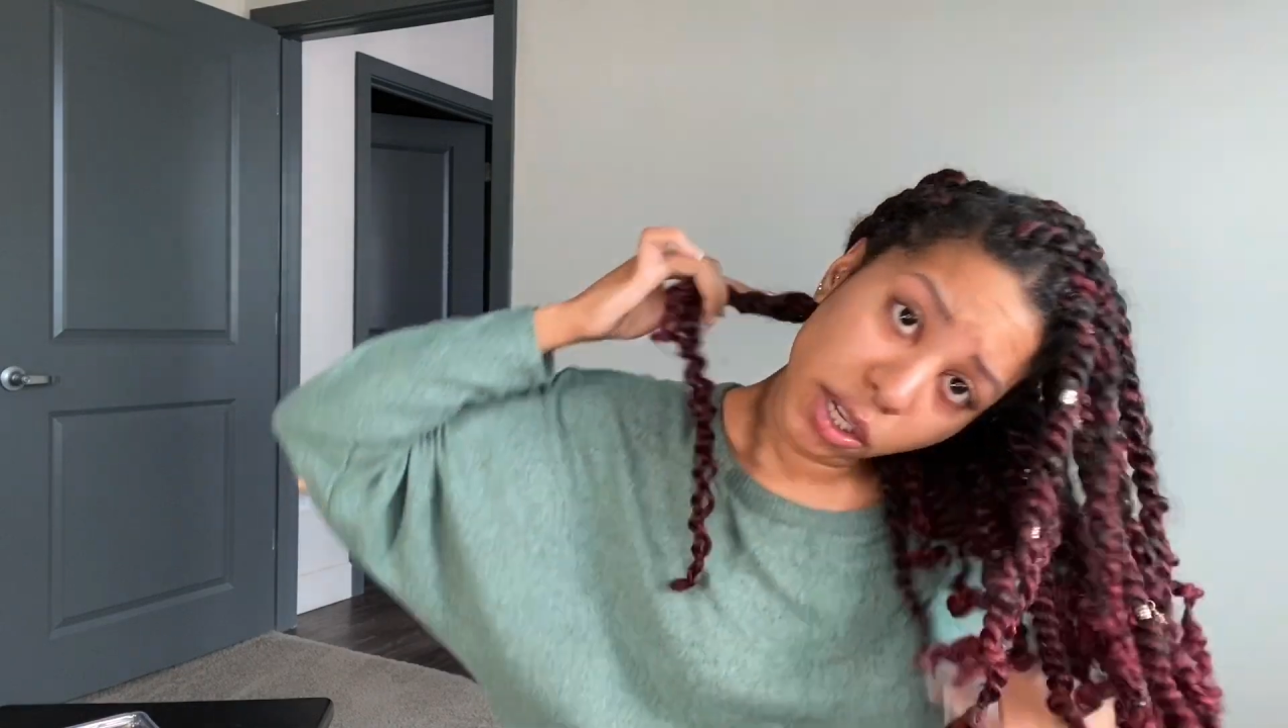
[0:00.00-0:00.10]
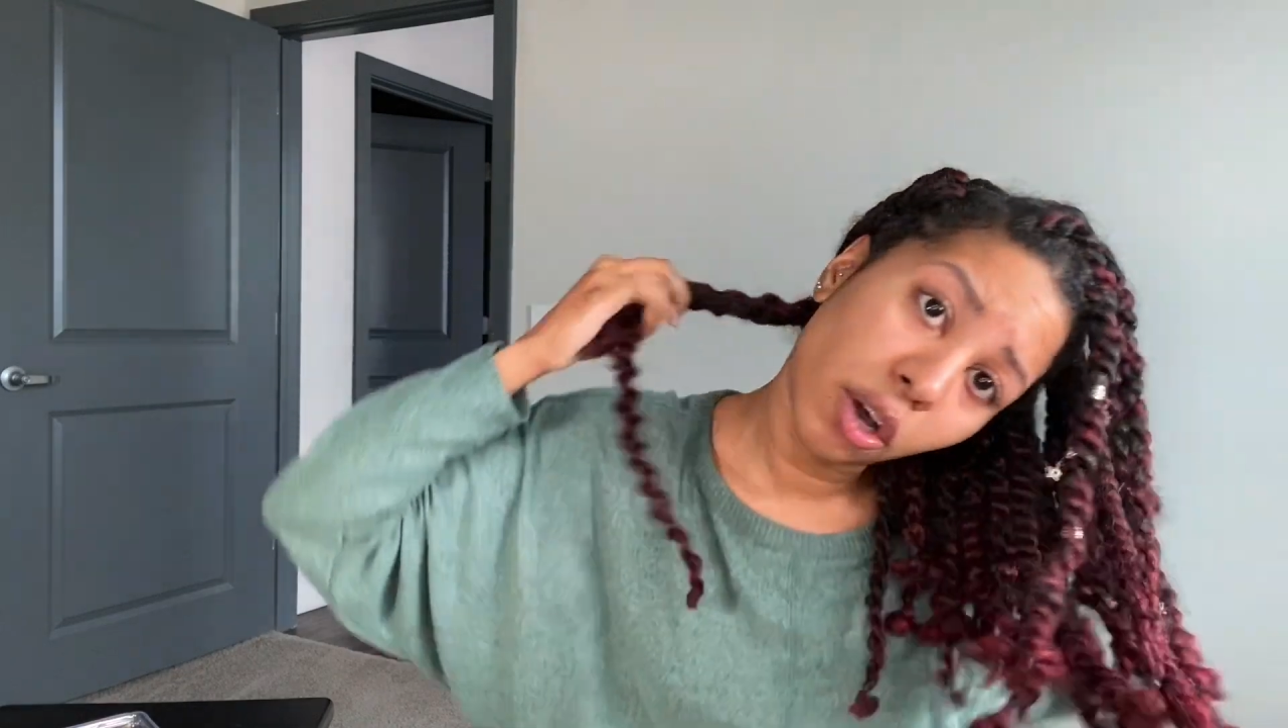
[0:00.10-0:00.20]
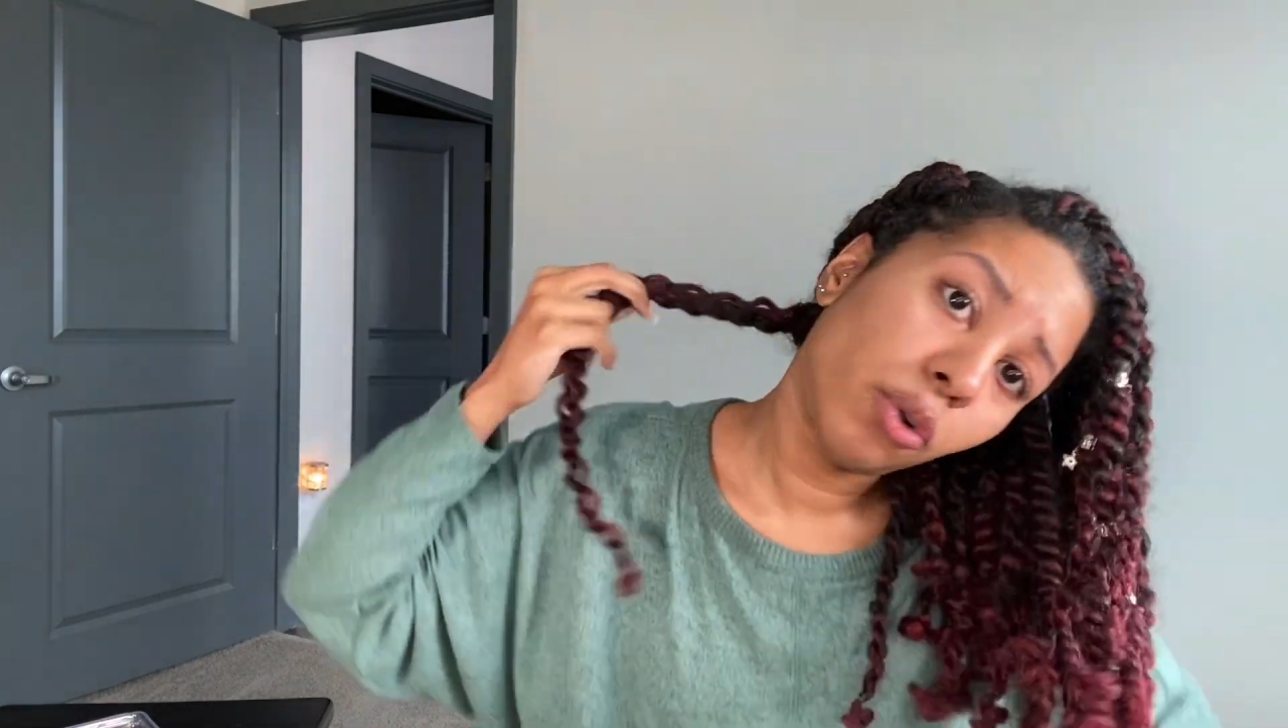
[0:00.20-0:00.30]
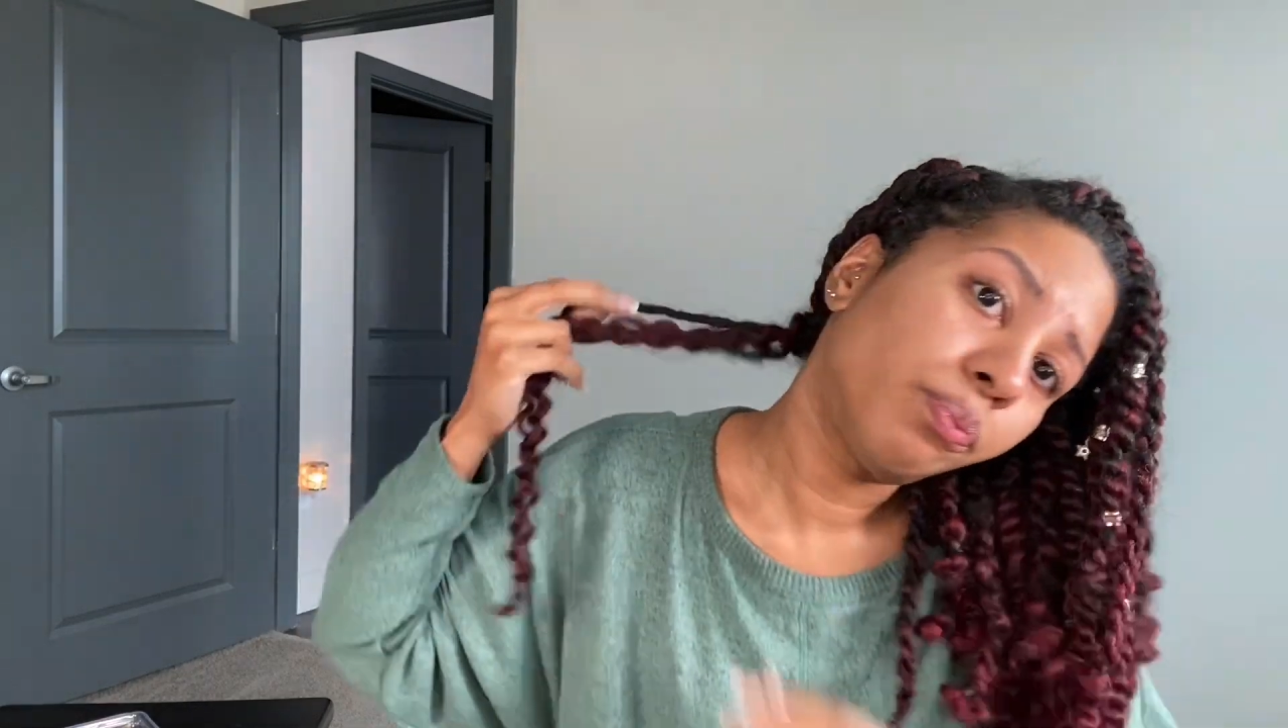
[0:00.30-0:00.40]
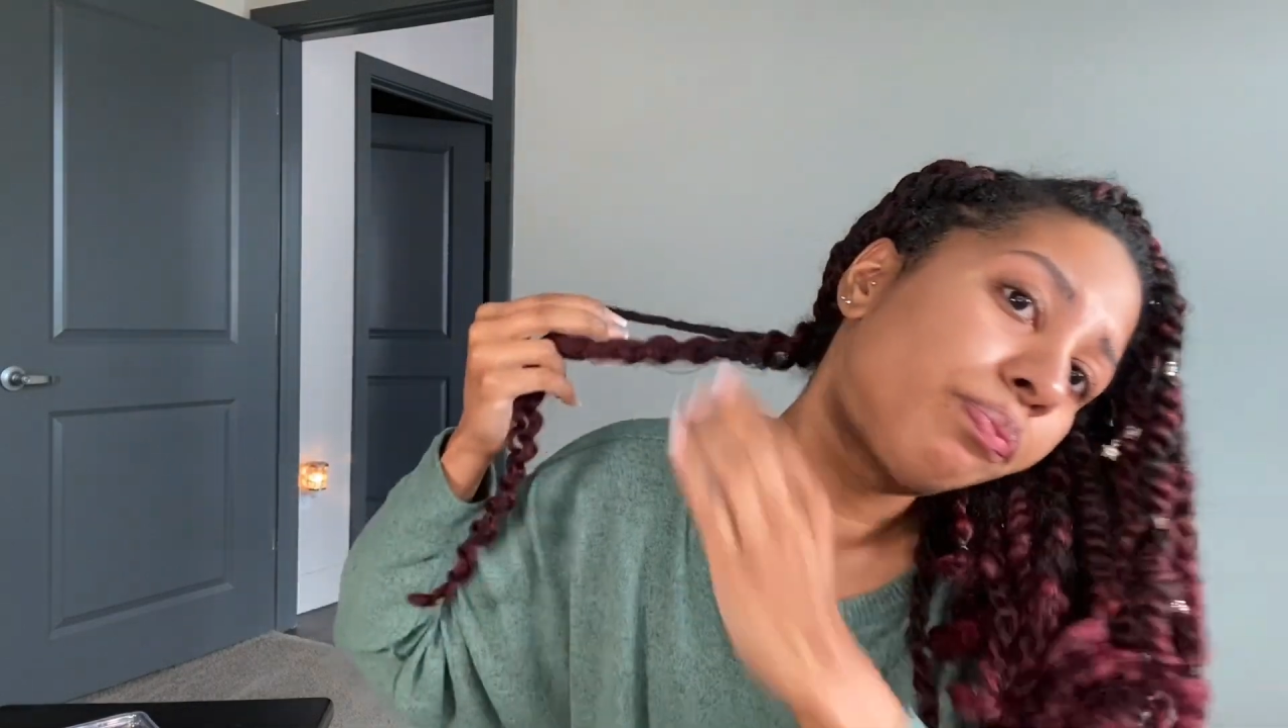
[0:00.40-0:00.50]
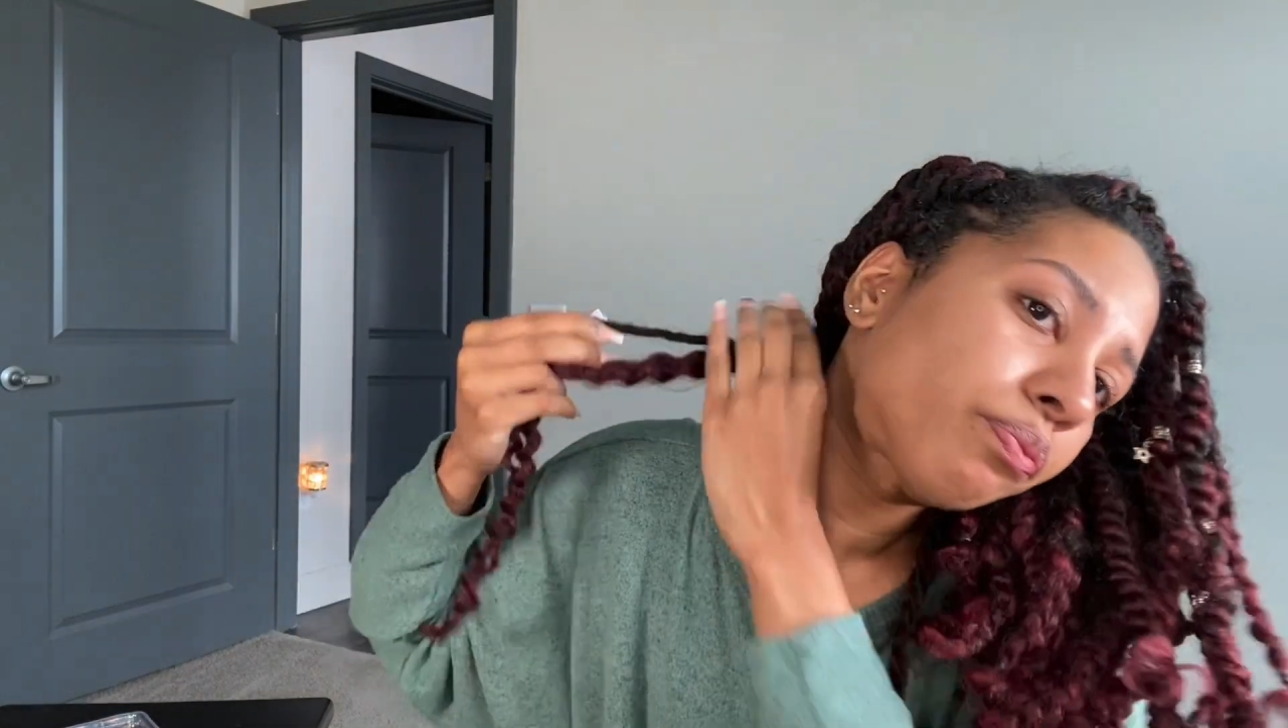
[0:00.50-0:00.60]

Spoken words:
So